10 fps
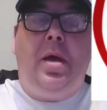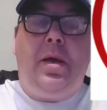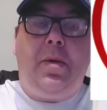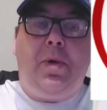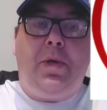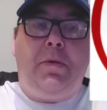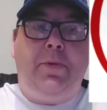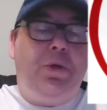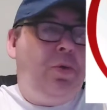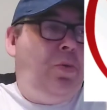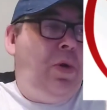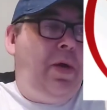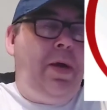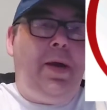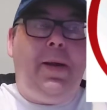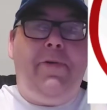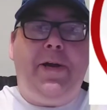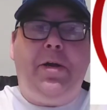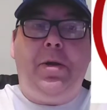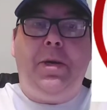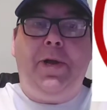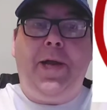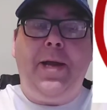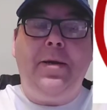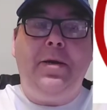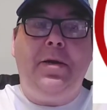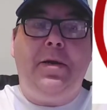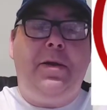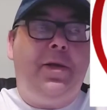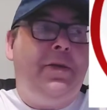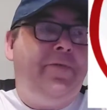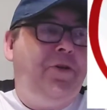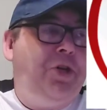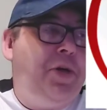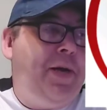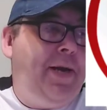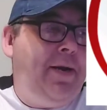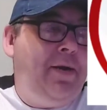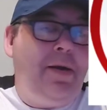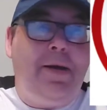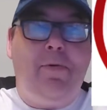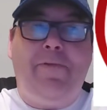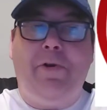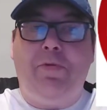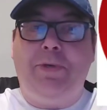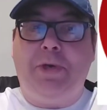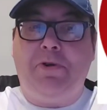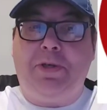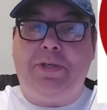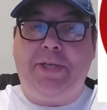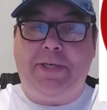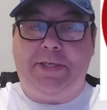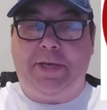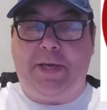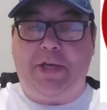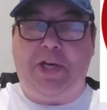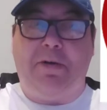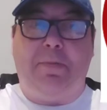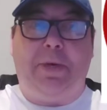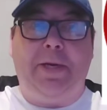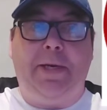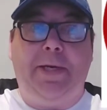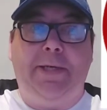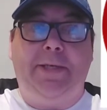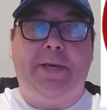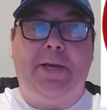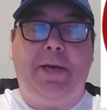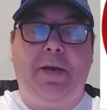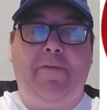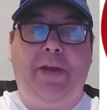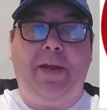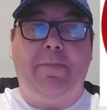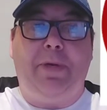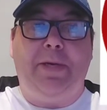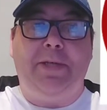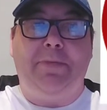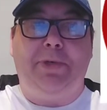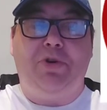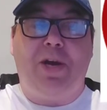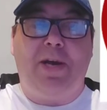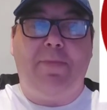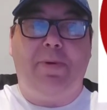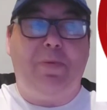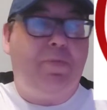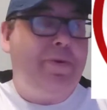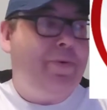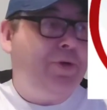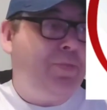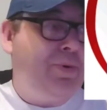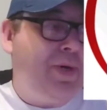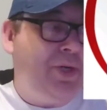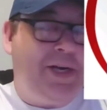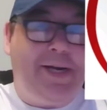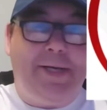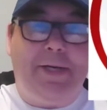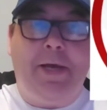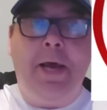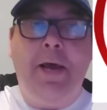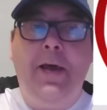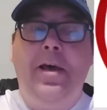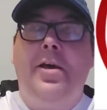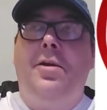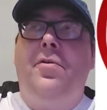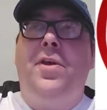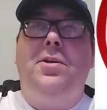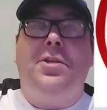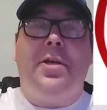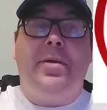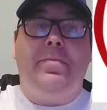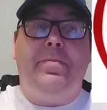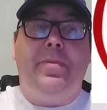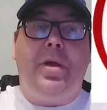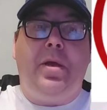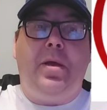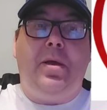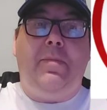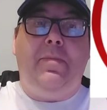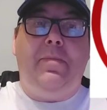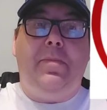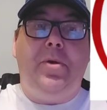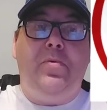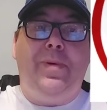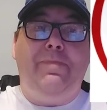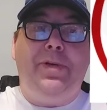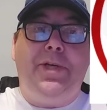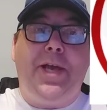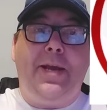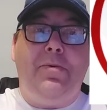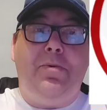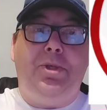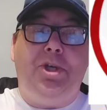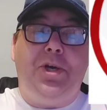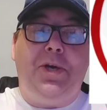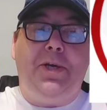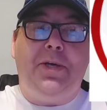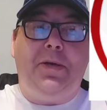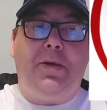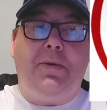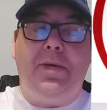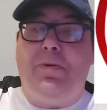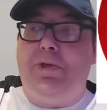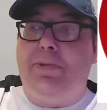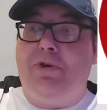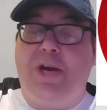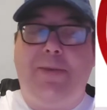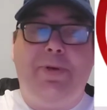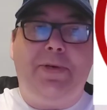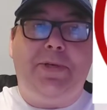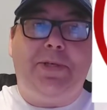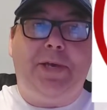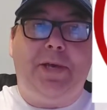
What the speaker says: Hi, welcome to In the Red Corner again. Thanks for joining, and whoever comes across this channel, please, if you can, please subscribe. It would be much appreciated. And thanks to new members again who's joined, all new subscribers.